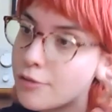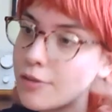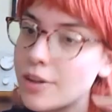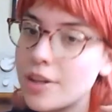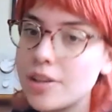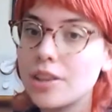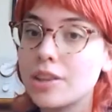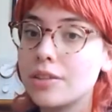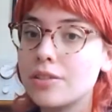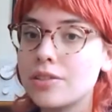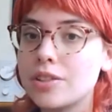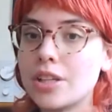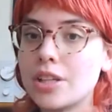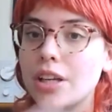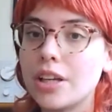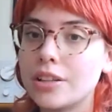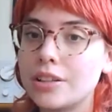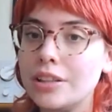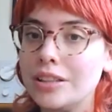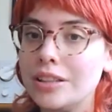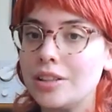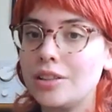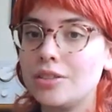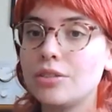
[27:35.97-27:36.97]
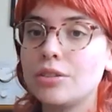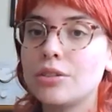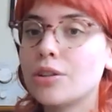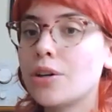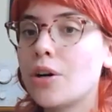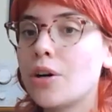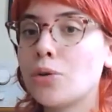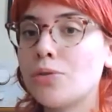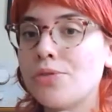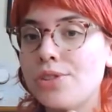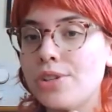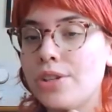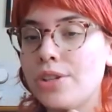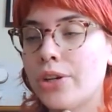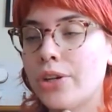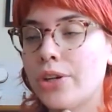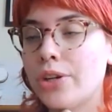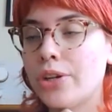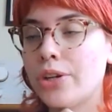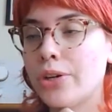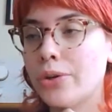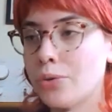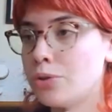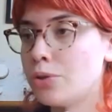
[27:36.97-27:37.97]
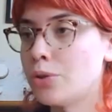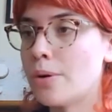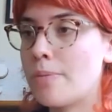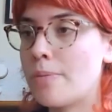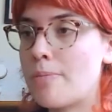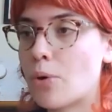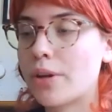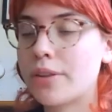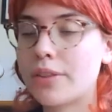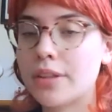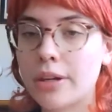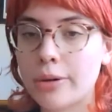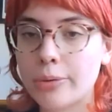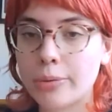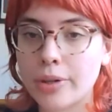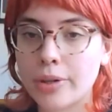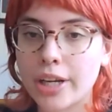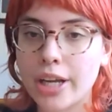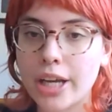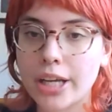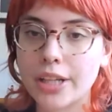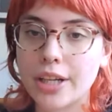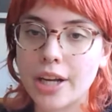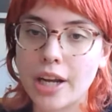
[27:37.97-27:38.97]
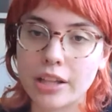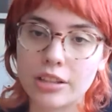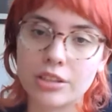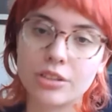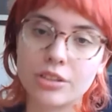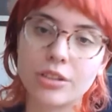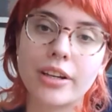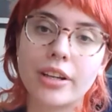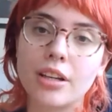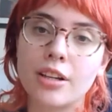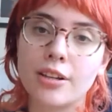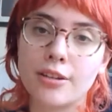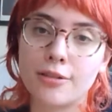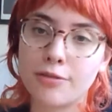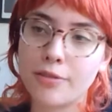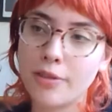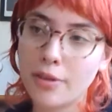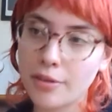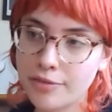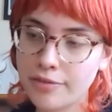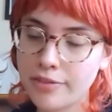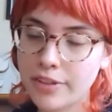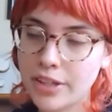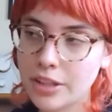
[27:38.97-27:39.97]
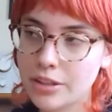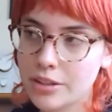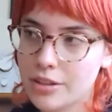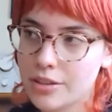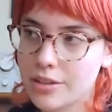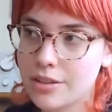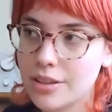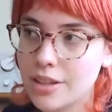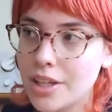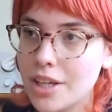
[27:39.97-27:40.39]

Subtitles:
and seeing that it grows, to a point that we can actually live off it.